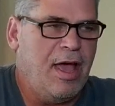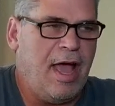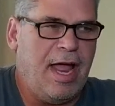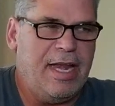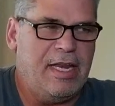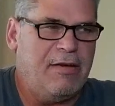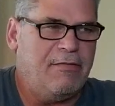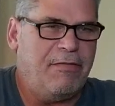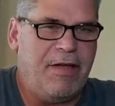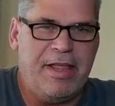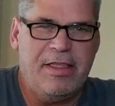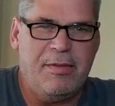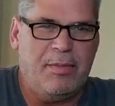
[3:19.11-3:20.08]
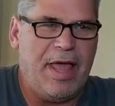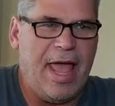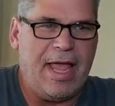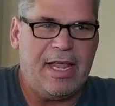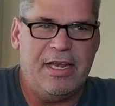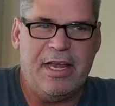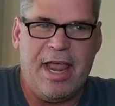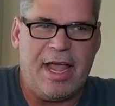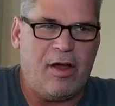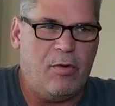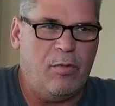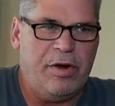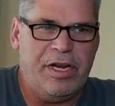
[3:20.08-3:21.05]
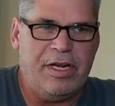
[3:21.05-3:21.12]
I didn't find the Black &
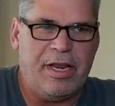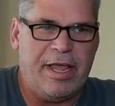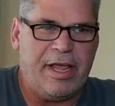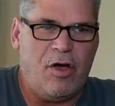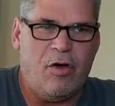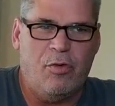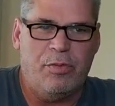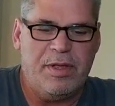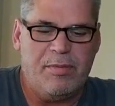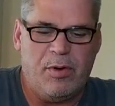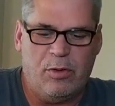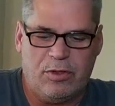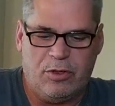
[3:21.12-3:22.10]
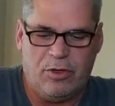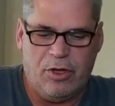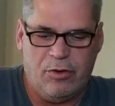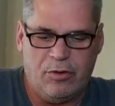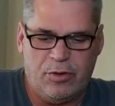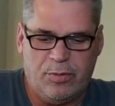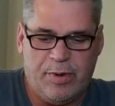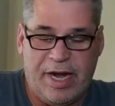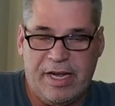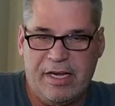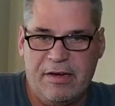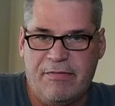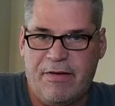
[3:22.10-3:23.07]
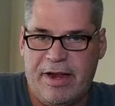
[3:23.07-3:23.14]
Decker one in like a Home Depot's or Lowe's, but I
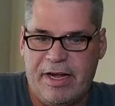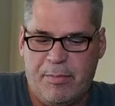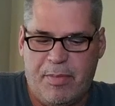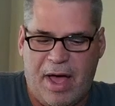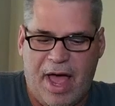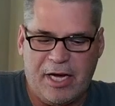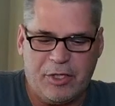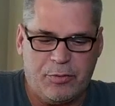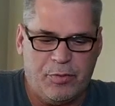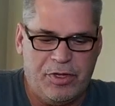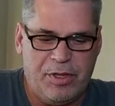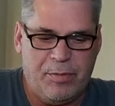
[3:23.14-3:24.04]
did find a Bosch one.